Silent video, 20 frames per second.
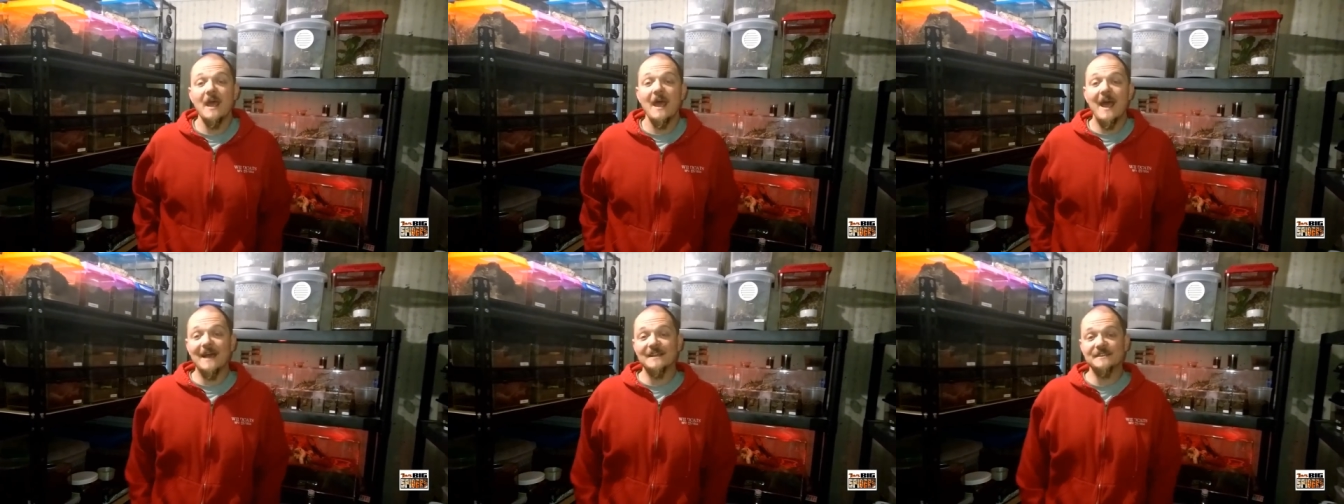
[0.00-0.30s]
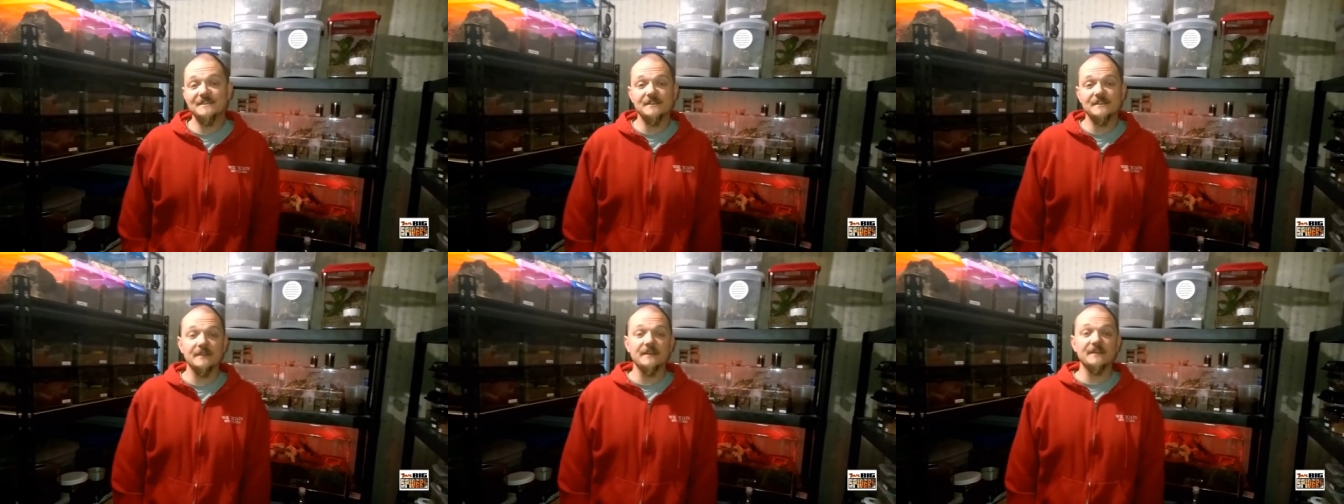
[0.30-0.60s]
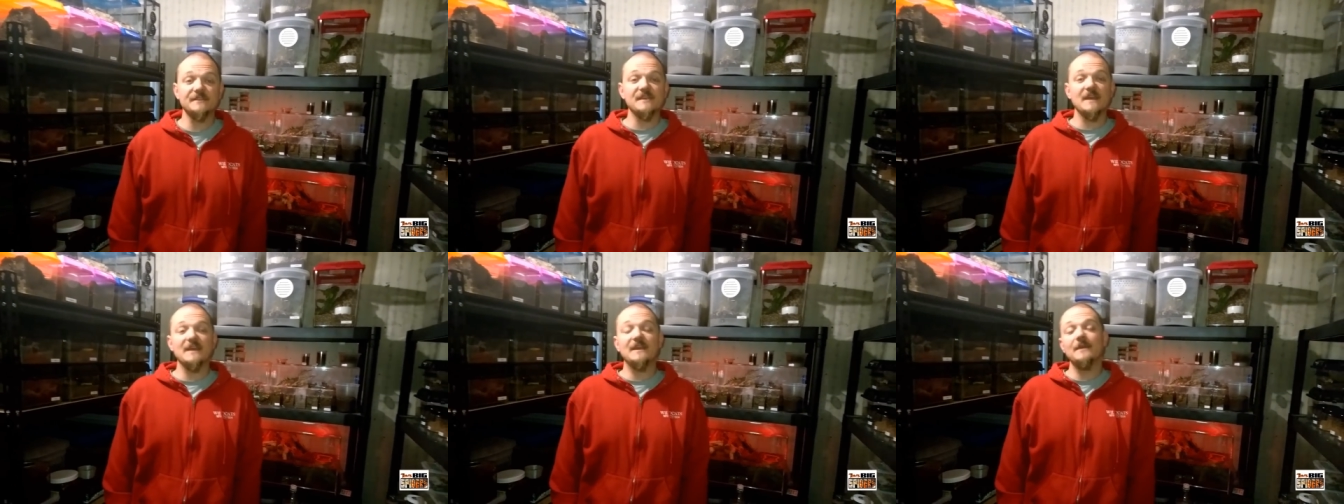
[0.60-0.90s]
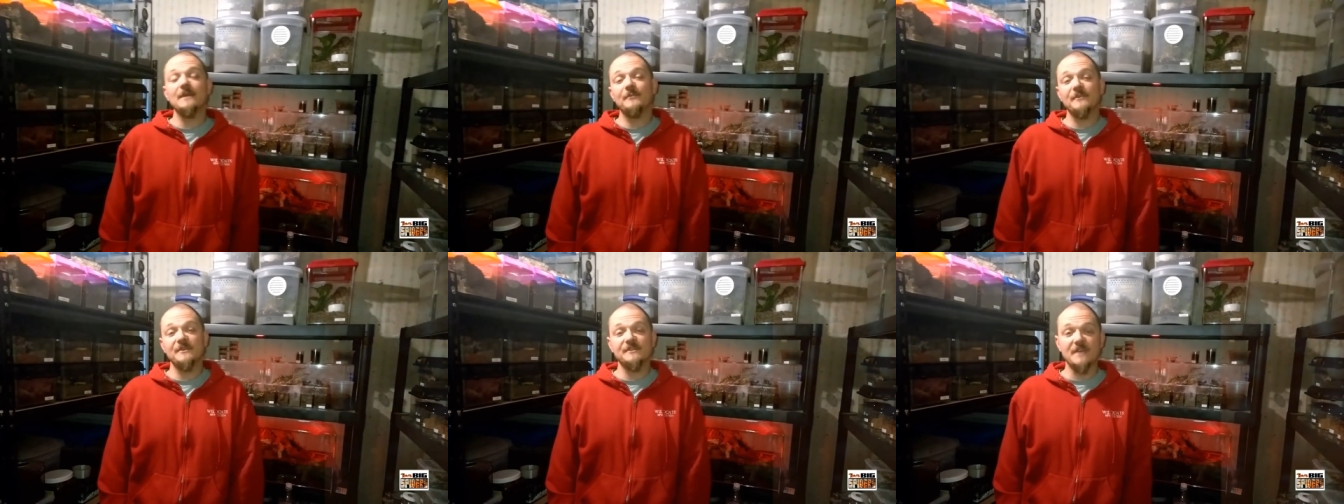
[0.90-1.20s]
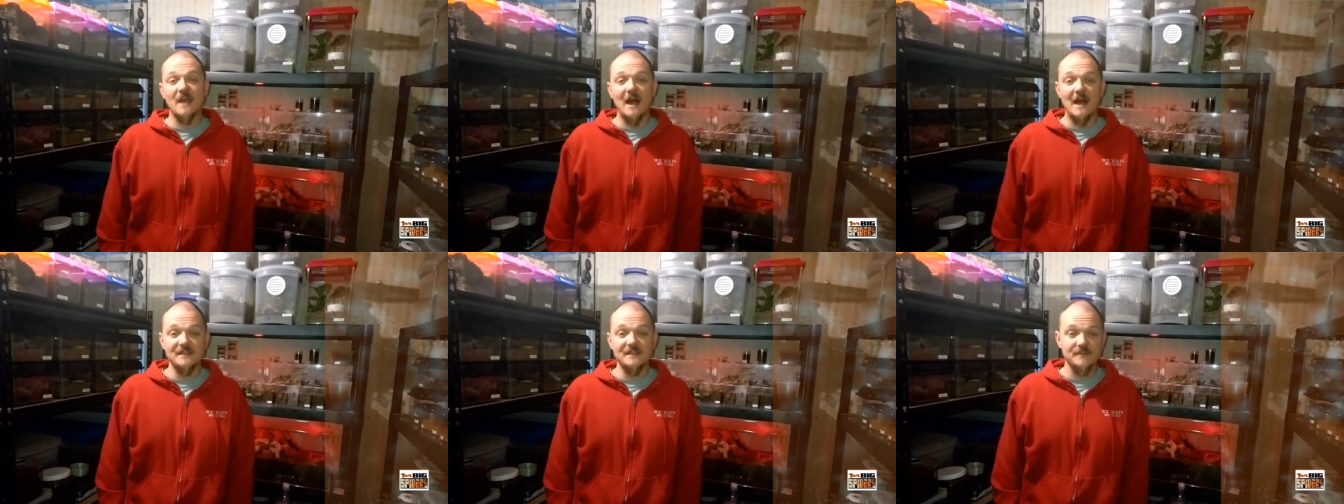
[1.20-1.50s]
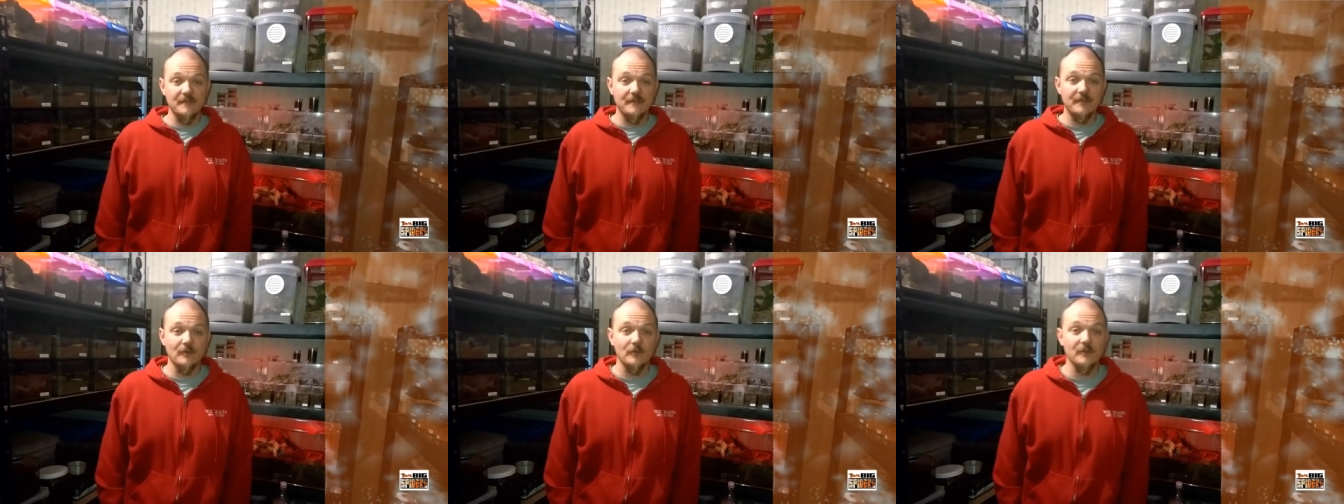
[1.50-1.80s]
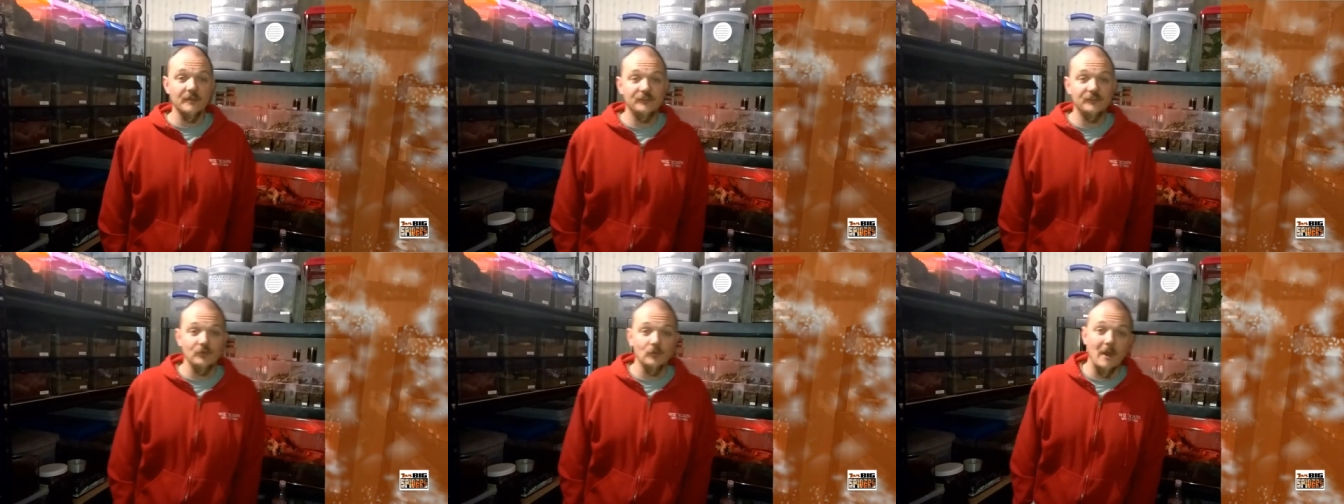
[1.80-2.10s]
As slings, I keep these guys in
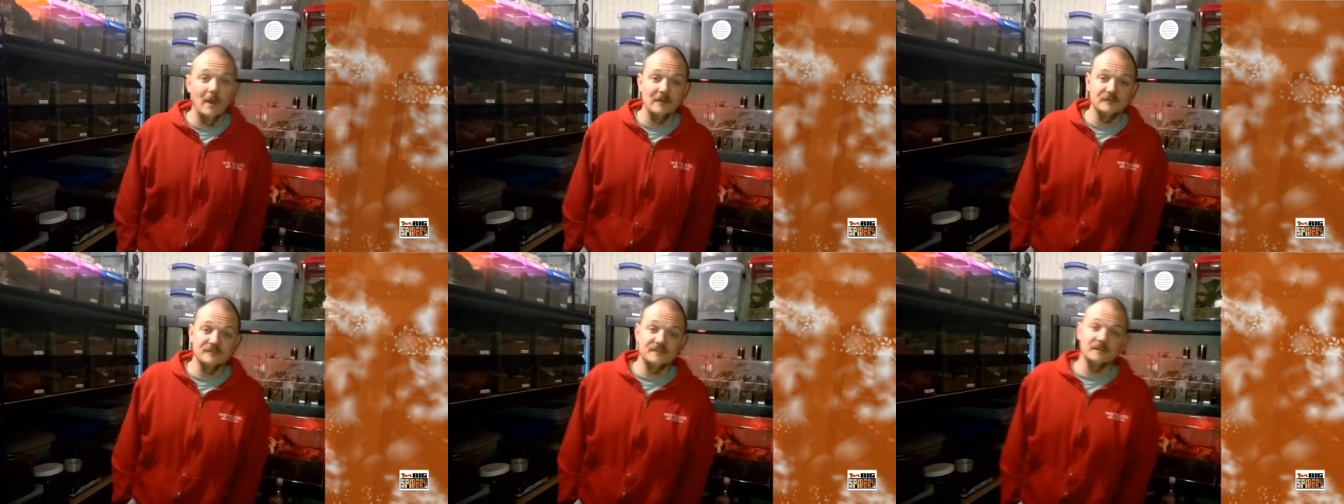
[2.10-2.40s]
32 ounce